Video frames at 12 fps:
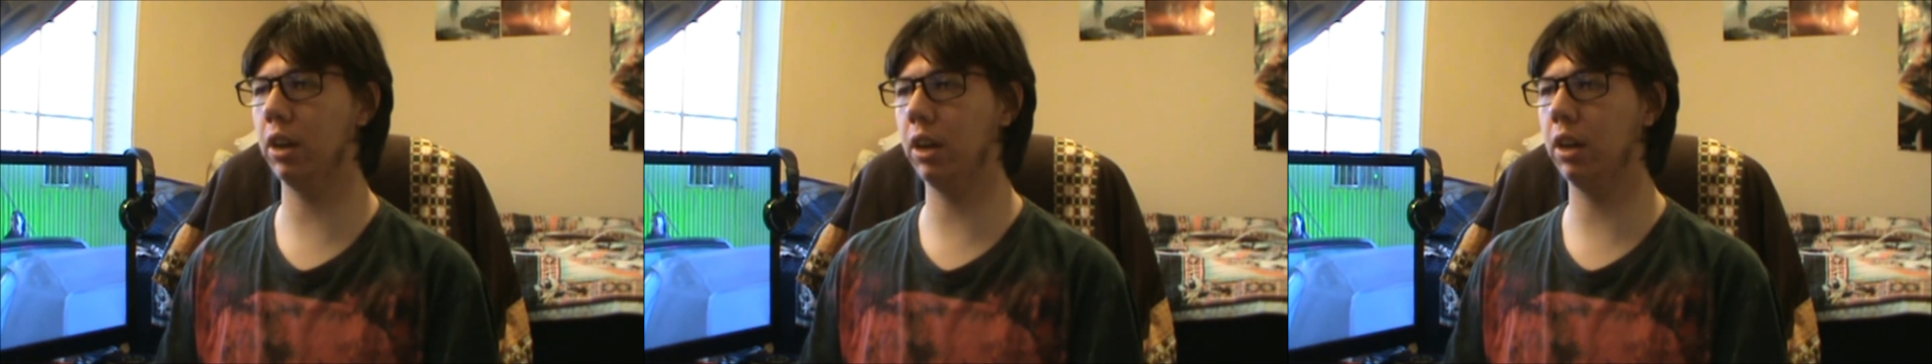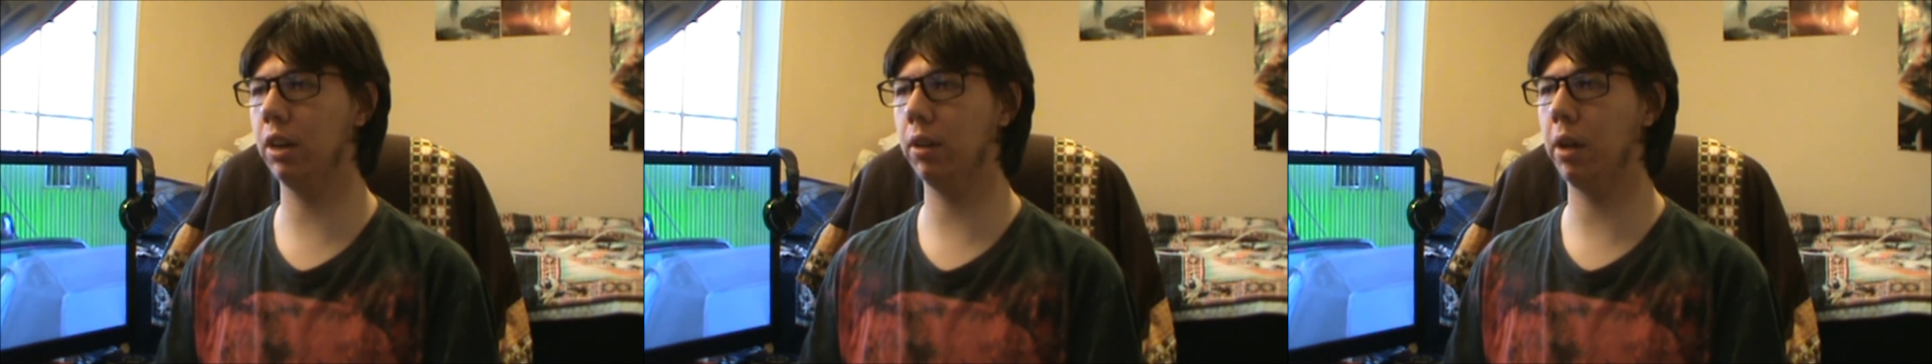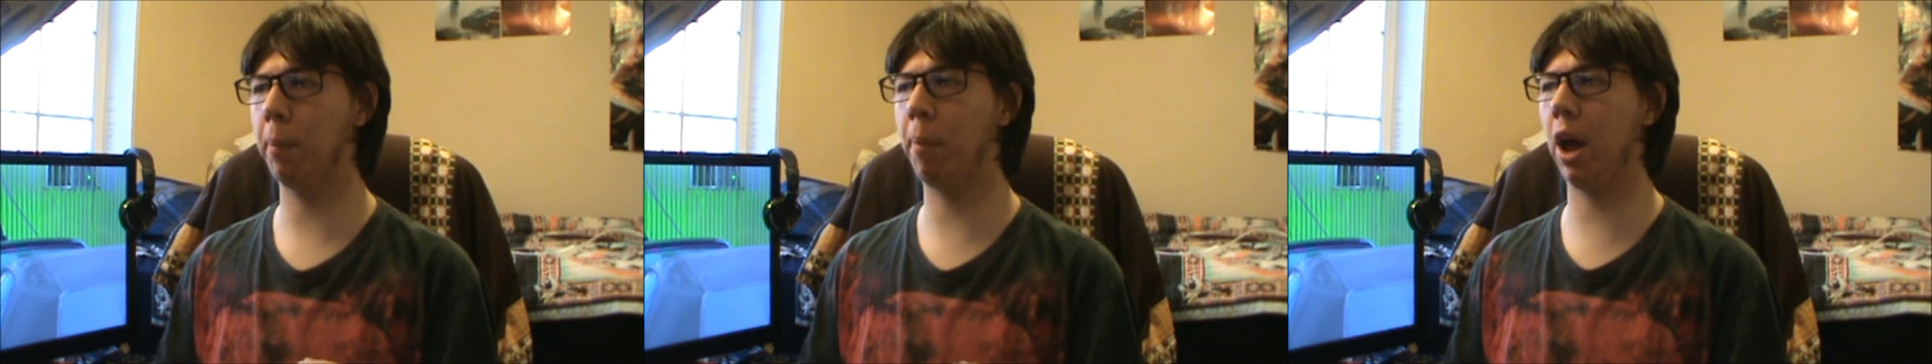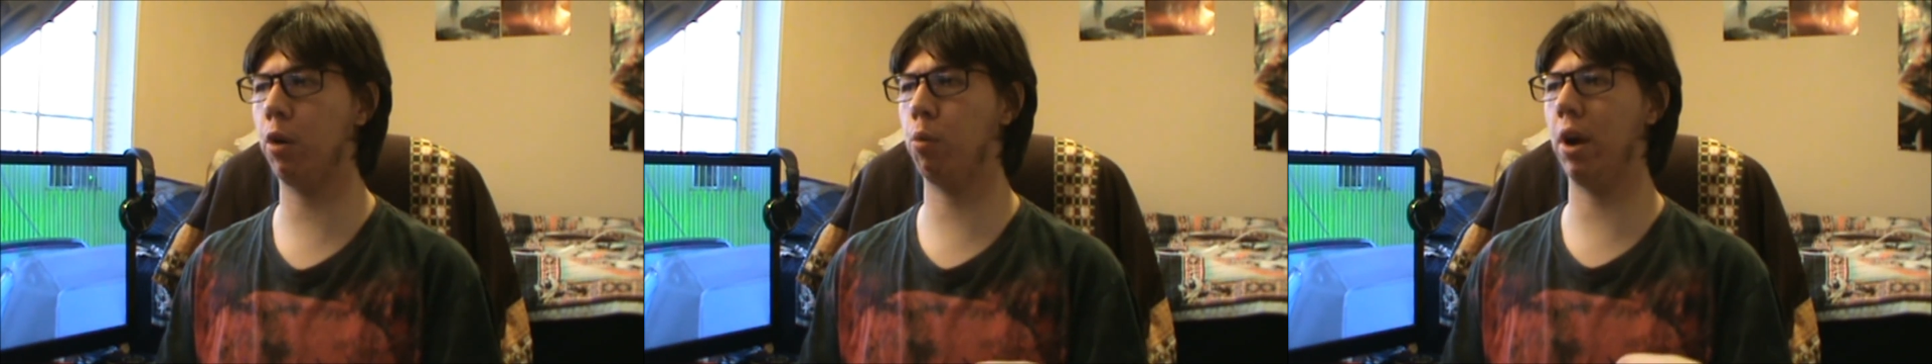
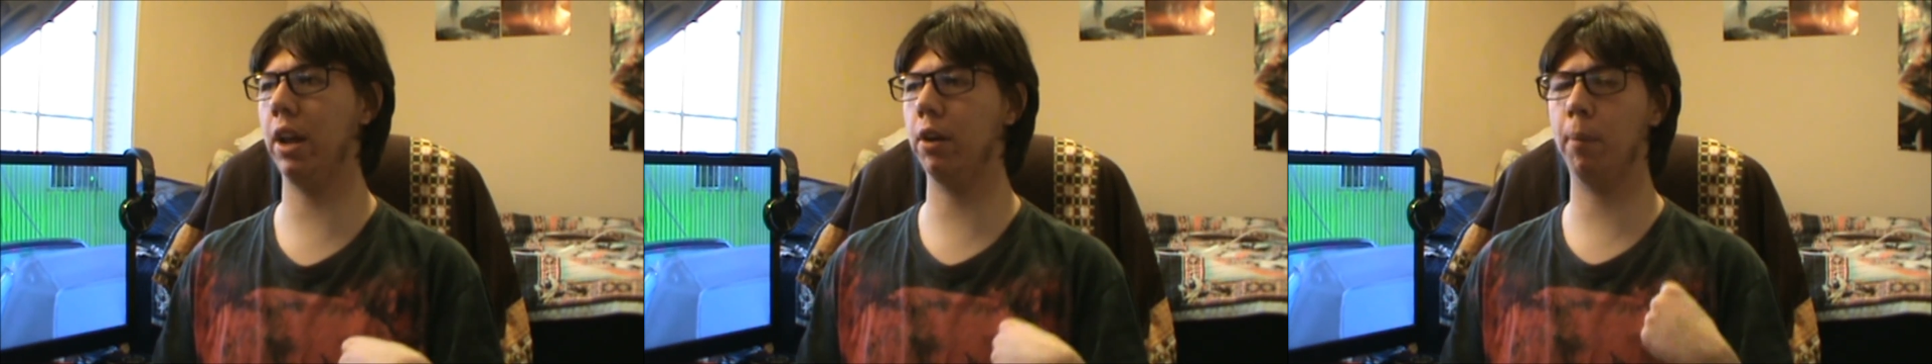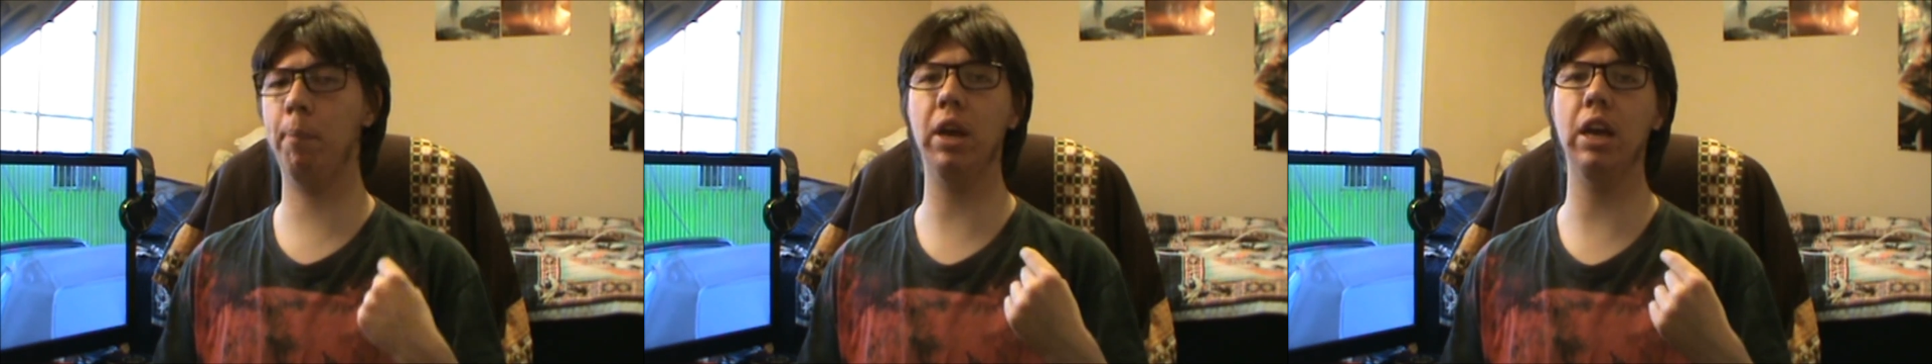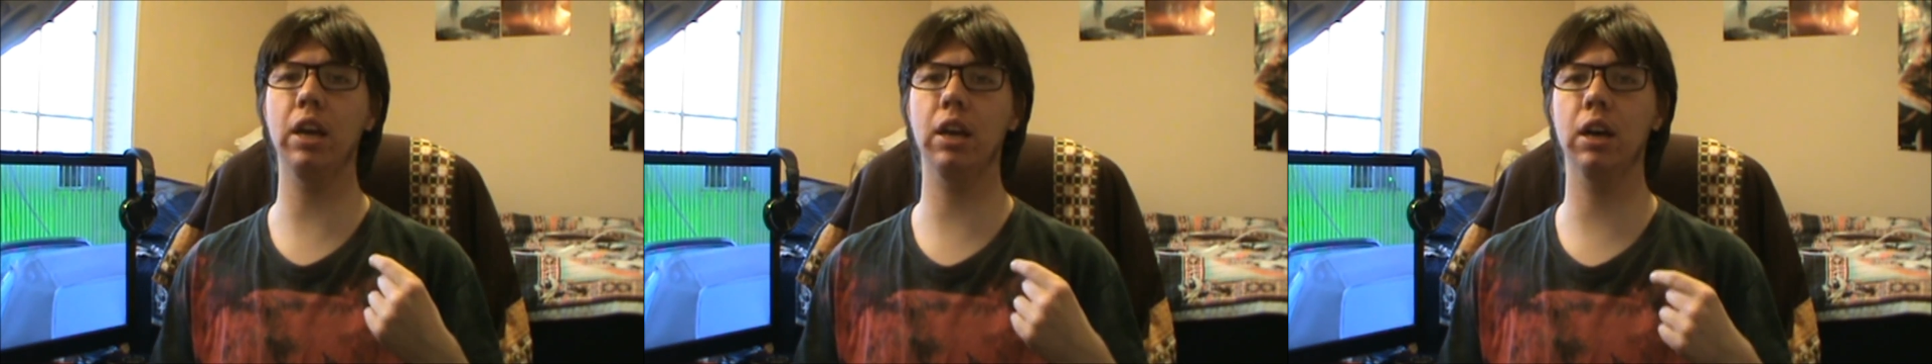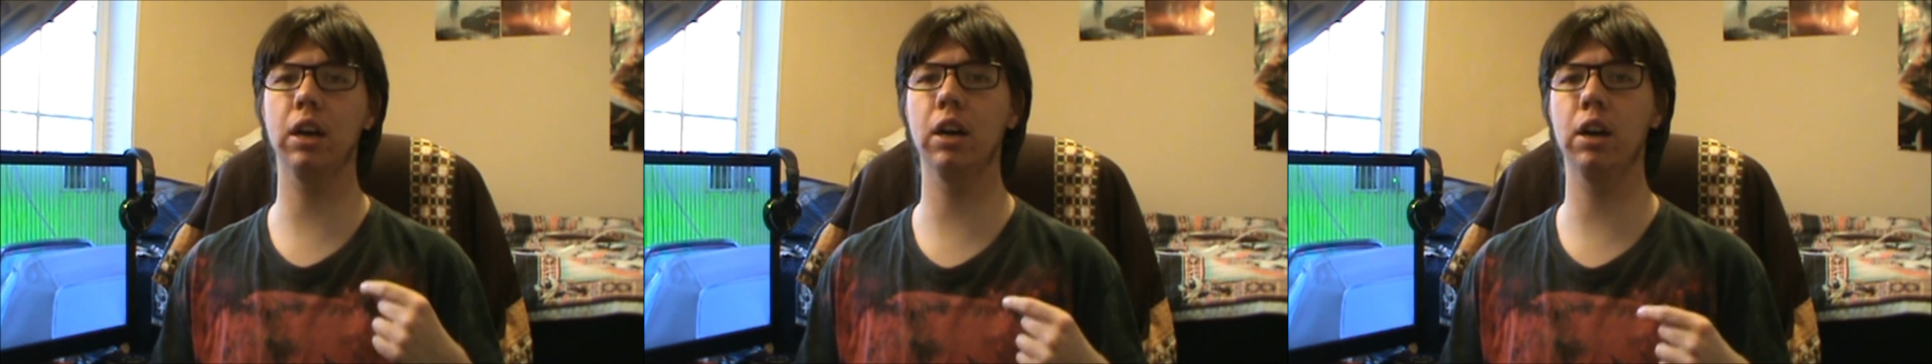Battle Raider
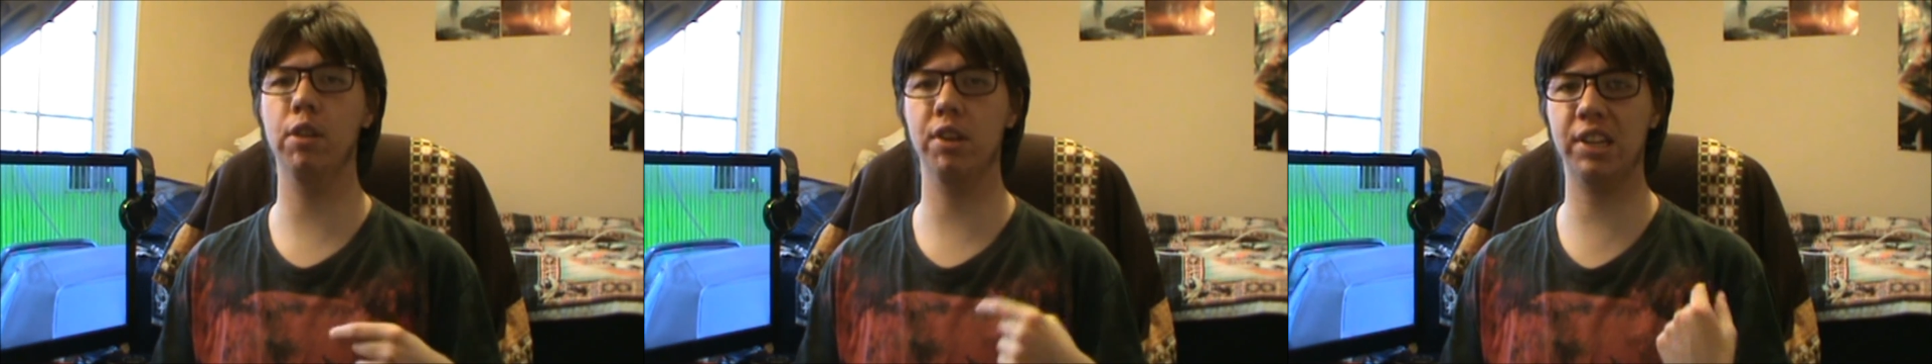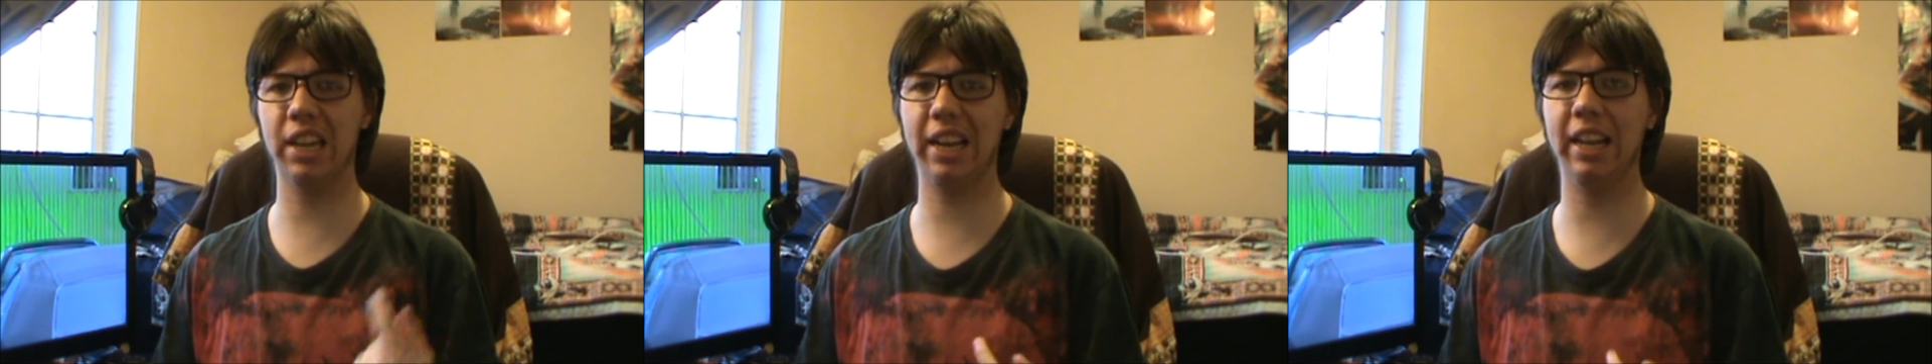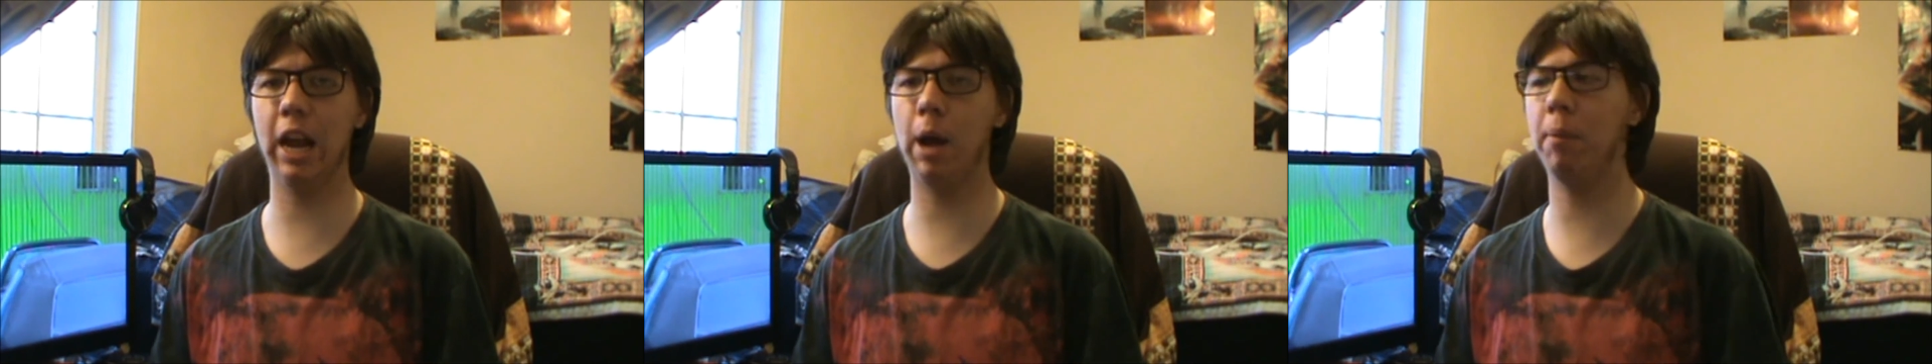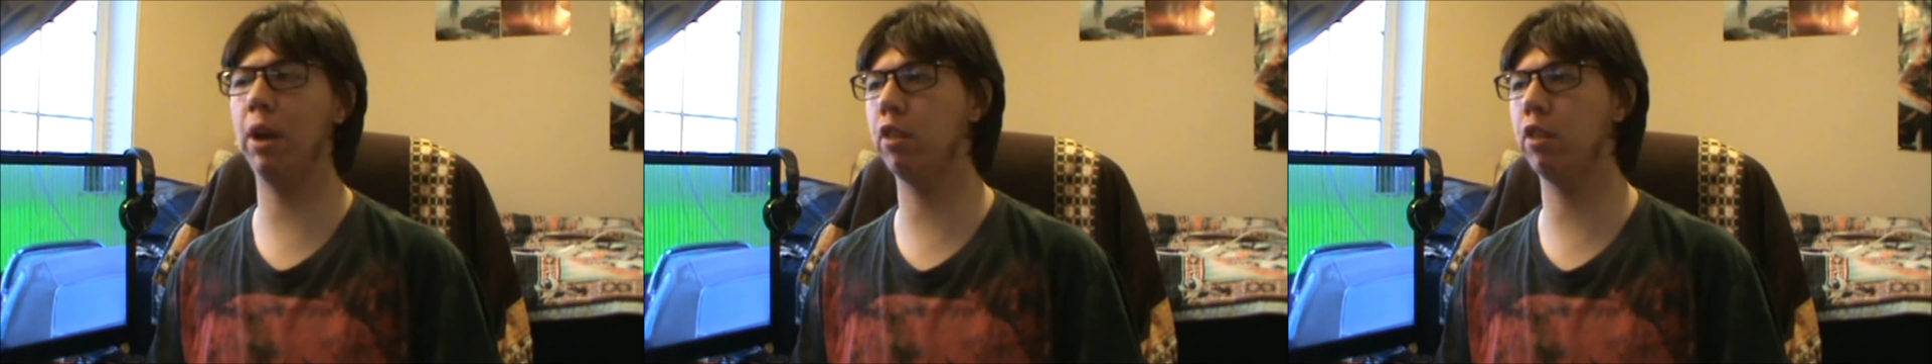being the second album,